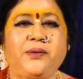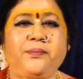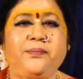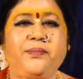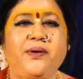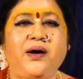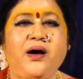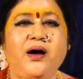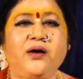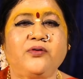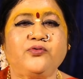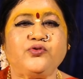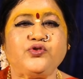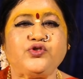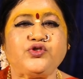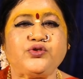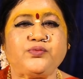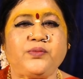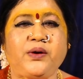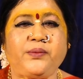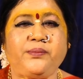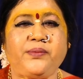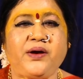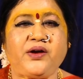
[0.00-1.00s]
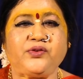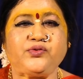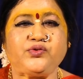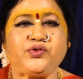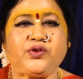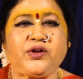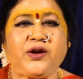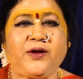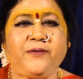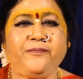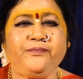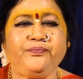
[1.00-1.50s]
Japa Kusuma
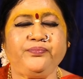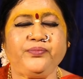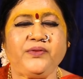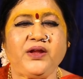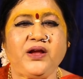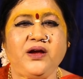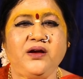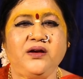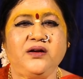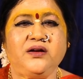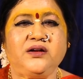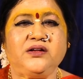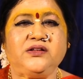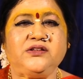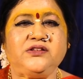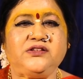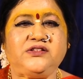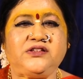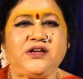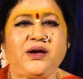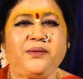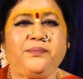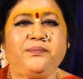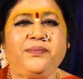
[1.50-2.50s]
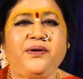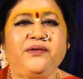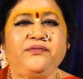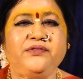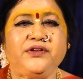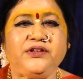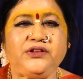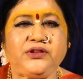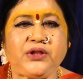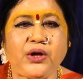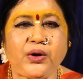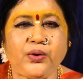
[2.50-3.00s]
Basuram, Japa
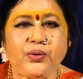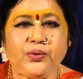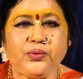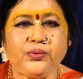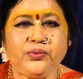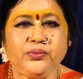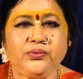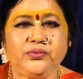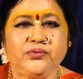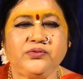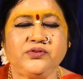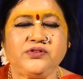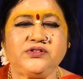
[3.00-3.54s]
Vidhau